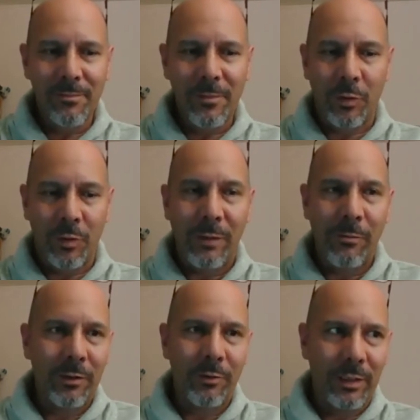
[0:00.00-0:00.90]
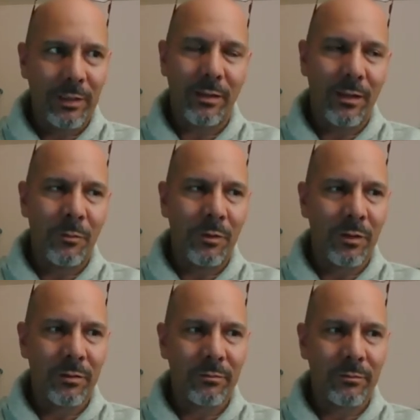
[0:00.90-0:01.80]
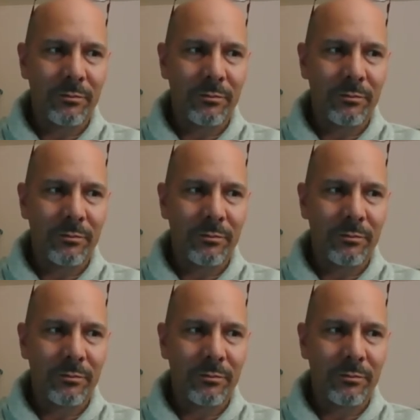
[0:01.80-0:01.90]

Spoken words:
so you may want to do like a more